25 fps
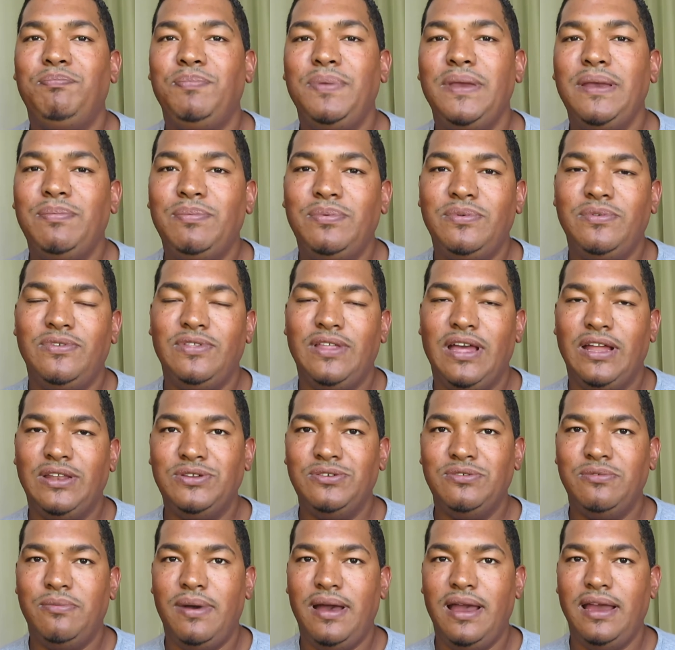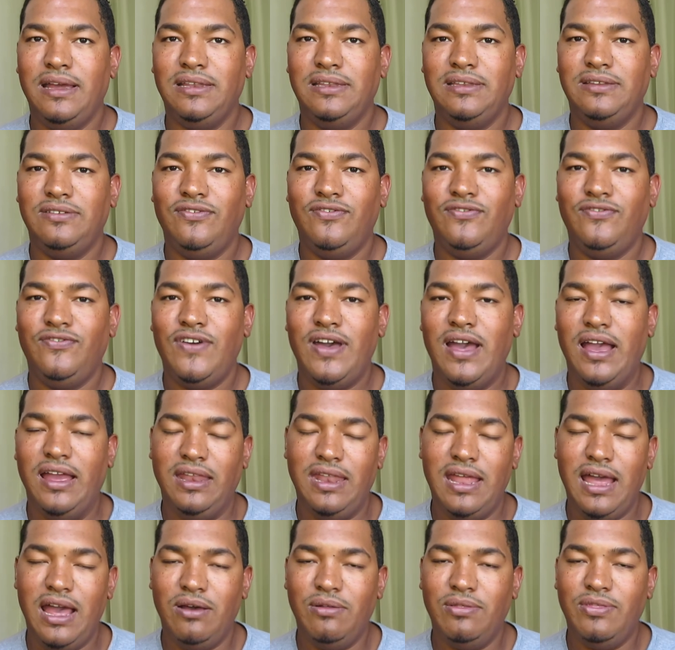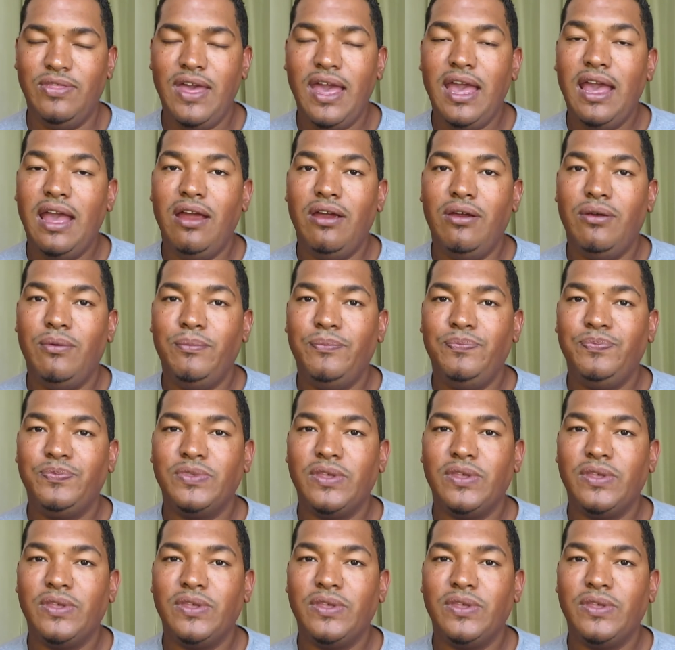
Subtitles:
people that you might find out there.